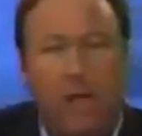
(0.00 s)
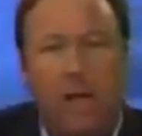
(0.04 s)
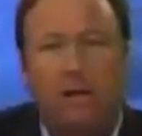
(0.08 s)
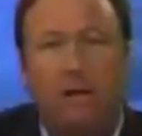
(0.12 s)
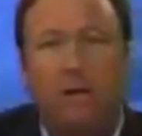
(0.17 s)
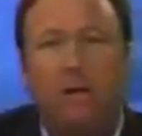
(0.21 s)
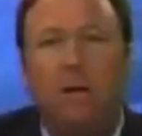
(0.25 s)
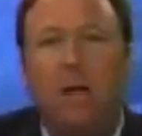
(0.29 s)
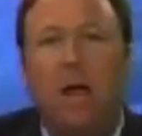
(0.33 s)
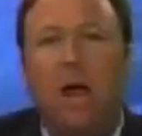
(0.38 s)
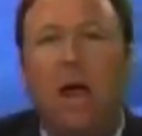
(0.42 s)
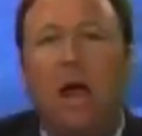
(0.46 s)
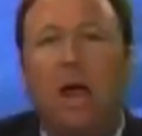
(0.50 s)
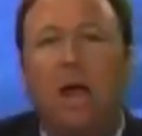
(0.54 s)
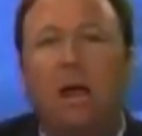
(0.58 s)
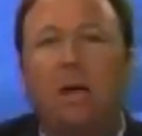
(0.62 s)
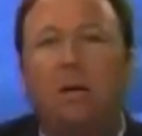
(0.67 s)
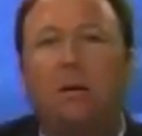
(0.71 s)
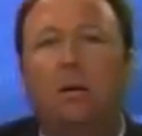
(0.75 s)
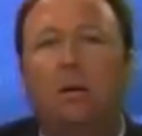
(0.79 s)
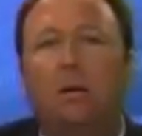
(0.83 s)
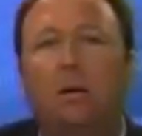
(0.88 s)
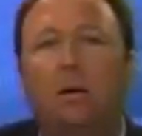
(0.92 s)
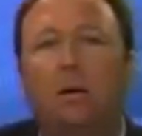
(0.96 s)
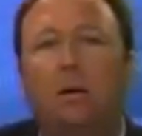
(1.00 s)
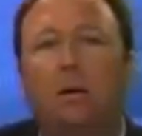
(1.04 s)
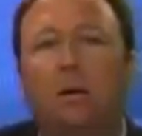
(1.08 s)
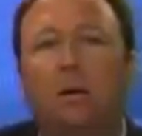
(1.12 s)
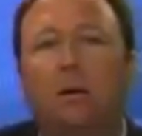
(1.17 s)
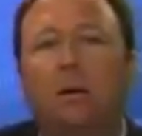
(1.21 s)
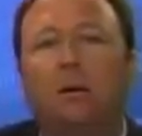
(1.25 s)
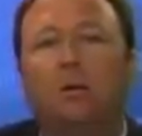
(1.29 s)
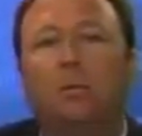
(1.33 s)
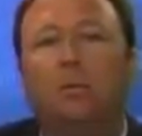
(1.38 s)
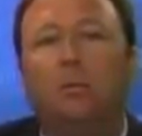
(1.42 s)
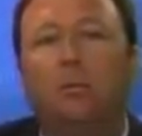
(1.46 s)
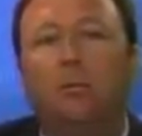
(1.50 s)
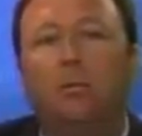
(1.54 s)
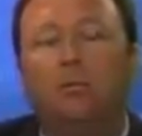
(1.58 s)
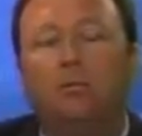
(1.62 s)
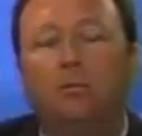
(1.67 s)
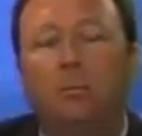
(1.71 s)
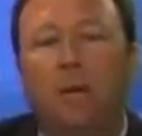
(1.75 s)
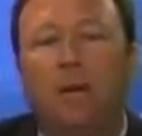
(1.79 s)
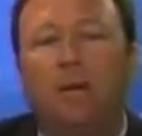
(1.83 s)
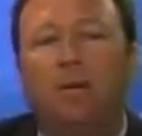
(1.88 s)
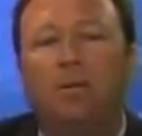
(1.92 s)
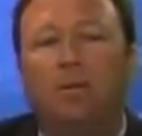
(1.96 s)
They denied
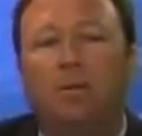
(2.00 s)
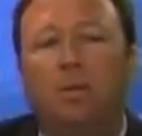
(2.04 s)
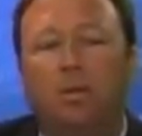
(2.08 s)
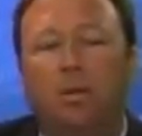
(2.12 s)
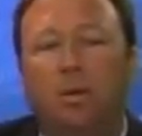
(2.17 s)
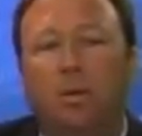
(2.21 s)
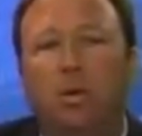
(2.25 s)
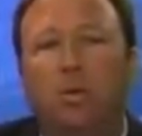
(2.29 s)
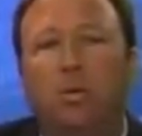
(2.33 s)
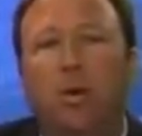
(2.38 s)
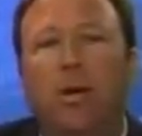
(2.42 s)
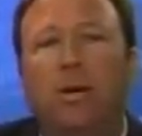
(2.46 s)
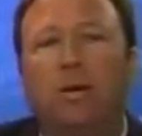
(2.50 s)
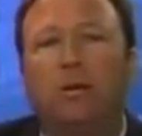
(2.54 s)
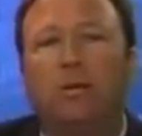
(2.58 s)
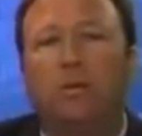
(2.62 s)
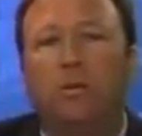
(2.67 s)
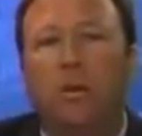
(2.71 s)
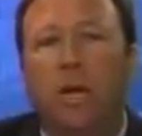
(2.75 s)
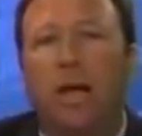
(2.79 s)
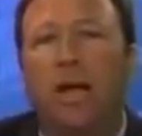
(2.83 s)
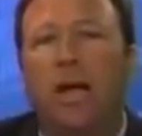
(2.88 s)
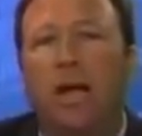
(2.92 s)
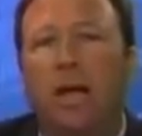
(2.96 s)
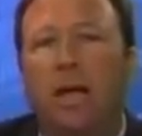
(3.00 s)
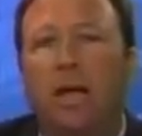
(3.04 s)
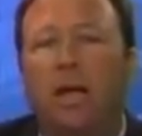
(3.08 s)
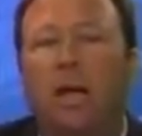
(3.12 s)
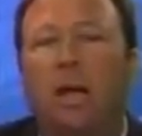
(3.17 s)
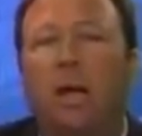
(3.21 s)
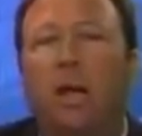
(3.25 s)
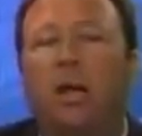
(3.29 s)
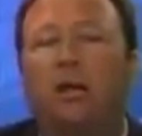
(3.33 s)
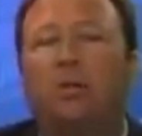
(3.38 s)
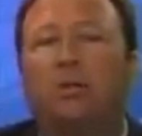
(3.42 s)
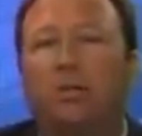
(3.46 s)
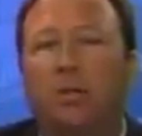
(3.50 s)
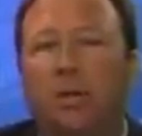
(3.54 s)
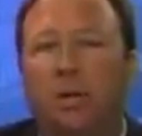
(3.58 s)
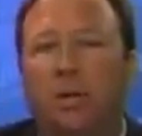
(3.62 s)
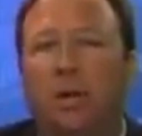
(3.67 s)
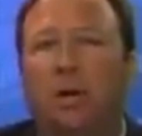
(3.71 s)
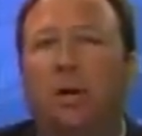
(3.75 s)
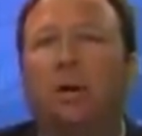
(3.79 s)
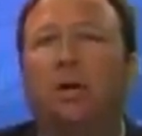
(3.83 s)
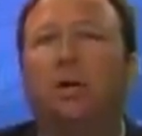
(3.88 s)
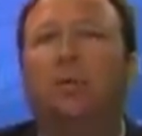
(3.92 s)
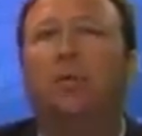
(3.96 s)
Miss USA
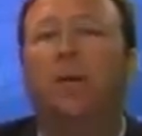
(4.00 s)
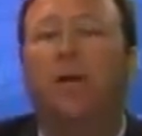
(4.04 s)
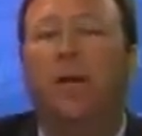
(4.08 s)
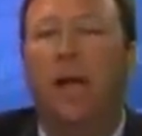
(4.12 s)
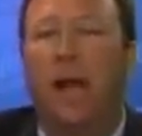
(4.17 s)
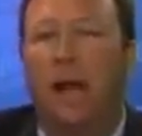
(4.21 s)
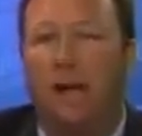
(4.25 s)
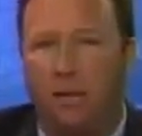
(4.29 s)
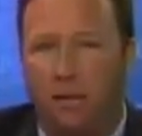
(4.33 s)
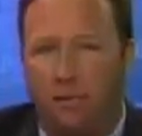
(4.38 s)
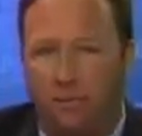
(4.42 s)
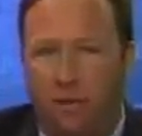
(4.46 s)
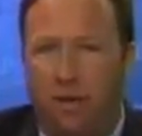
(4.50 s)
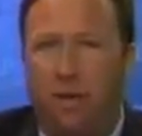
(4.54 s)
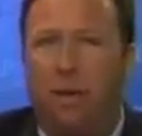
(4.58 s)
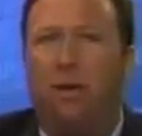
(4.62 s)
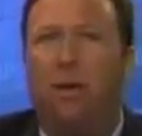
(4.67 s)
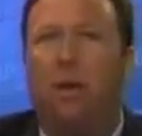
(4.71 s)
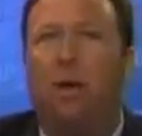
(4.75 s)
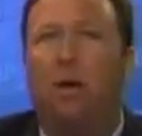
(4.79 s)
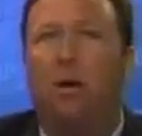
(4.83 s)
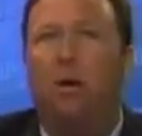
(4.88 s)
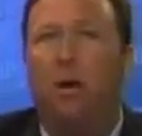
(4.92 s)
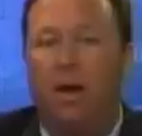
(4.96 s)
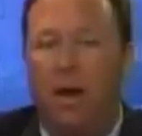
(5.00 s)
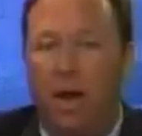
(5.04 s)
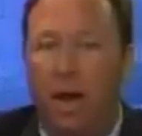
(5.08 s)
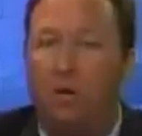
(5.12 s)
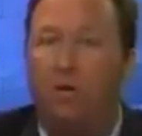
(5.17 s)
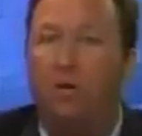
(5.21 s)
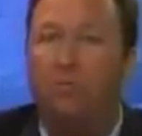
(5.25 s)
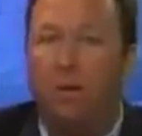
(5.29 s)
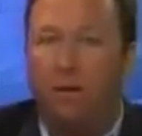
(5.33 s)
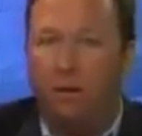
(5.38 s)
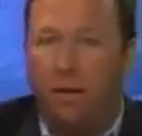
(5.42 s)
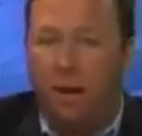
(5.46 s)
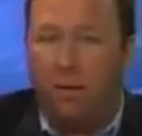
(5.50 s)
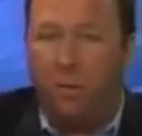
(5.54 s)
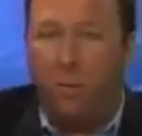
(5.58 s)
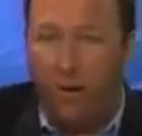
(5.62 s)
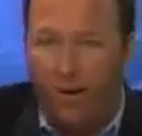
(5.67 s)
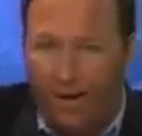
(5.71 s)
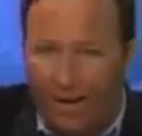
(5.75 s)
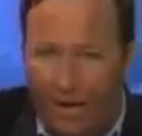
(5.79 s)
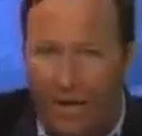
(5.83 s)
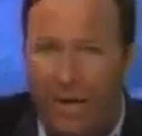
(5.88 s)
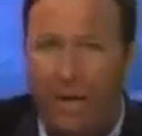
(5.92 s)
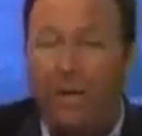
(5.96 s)
until they got the video and had to admit they
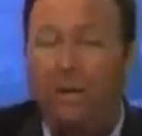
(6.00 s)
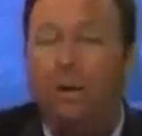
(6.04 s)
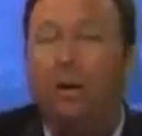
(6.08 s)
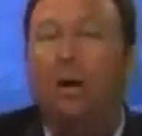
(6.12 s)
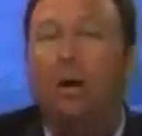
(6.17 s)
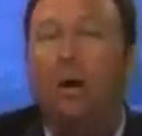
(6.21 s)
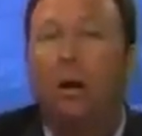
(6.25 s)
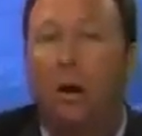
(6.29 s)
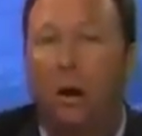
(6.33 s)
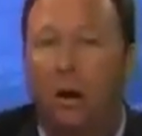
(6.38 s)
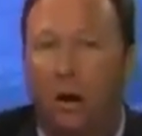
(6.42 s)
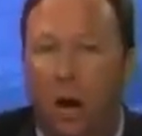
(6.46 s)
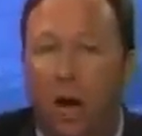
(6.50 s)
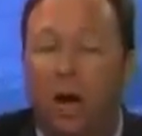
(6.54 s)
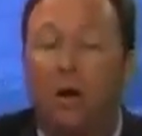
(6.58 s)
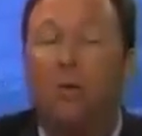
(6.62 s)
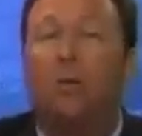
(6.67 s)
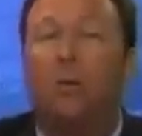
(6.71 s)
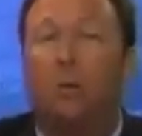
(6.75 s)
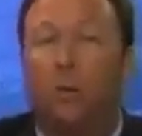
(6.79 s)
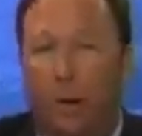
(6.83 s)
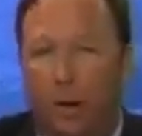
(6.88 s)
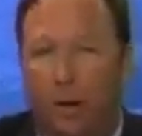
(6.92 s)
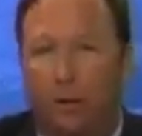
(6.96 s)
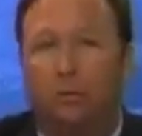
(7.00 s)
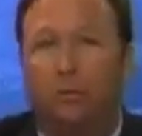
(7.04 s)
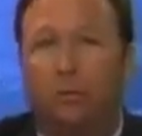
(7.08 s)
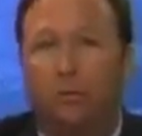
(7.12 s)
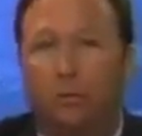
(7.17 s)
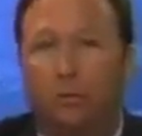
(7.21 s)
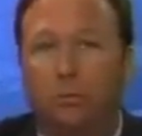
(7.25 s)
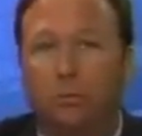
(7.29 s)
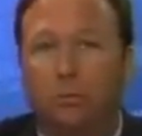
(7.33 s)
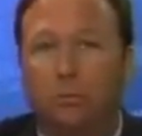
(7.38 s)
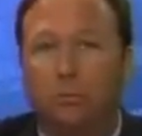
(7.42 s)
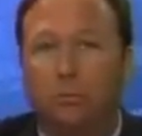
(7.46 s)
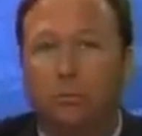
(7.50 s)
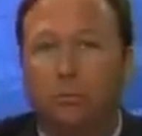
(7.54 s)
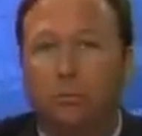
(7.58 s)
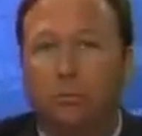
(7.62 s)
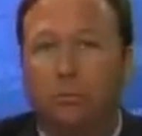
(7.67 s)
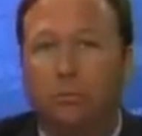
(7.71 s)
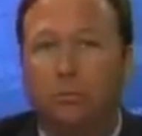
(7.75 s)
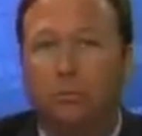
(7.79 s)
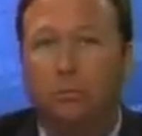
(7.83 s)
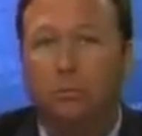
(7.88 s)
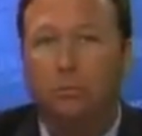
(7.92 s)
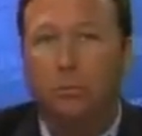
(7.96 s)
went in her underwear
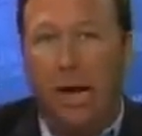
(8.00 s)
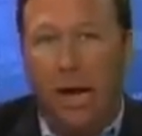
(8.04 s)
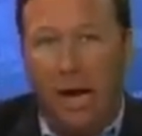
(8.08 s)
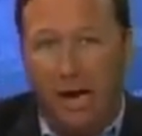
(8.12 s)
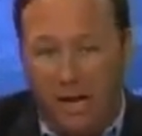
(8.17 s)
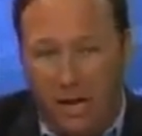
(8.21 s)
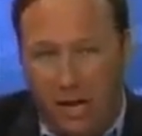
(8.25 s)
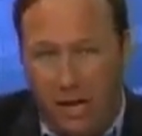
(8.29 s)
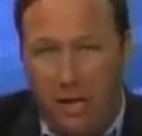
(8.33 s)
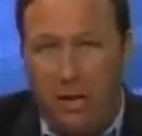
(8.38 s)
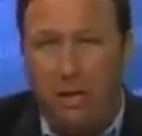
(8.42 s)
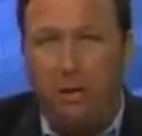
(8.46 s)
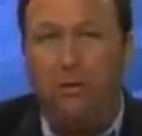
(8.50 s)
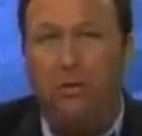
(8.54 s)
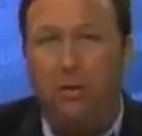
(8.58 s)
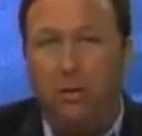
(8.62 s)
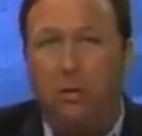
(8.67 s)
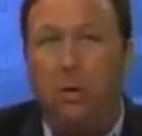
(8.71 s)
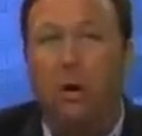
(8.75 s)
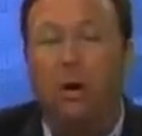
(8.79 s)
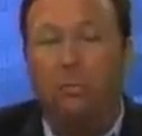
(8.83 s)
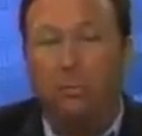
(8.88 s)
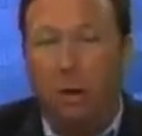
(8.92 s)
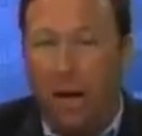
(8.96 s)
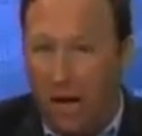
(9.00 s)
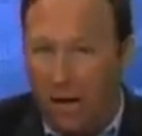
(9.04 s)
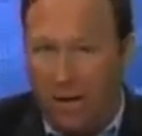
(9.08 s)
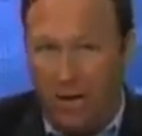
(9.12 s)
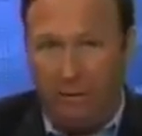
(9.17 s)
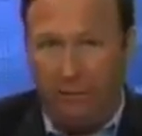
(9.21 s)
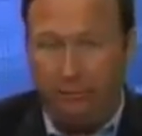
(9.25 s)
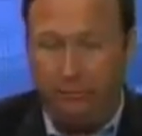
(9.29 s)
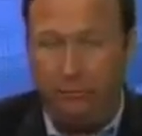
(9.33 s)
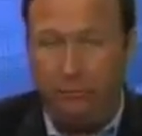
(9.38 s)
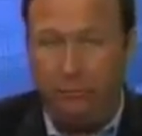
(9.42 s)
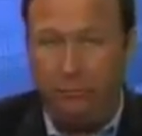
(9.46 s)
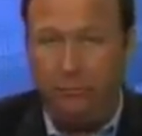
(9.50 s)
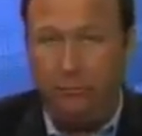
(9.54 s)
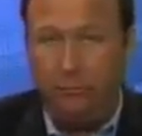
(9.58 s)
and into her body.